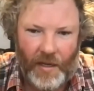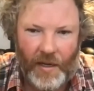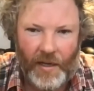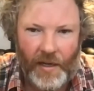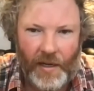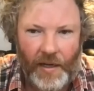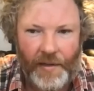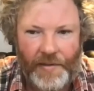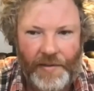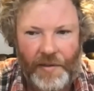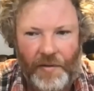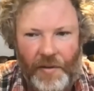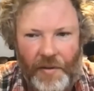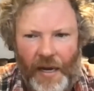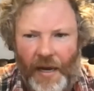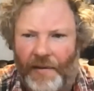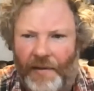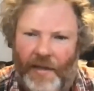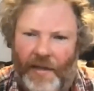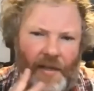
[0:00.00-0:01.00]
So
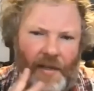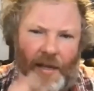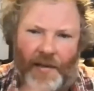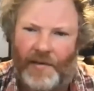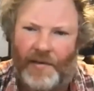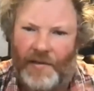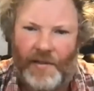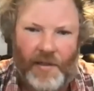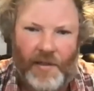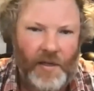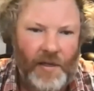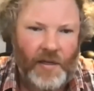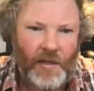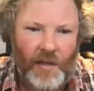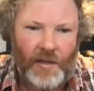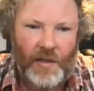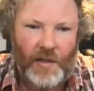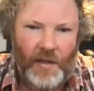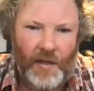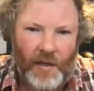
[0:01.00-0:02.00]
yeah, that's,
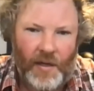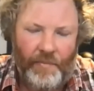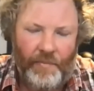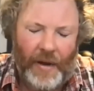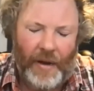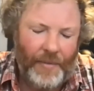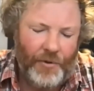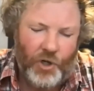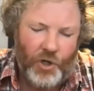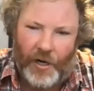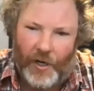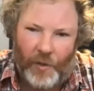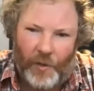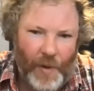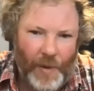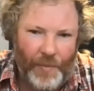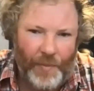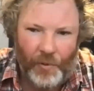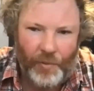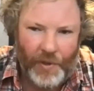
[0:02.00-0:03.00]
but I'm sure other
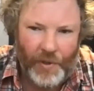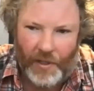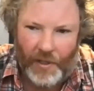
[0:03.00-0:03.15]
people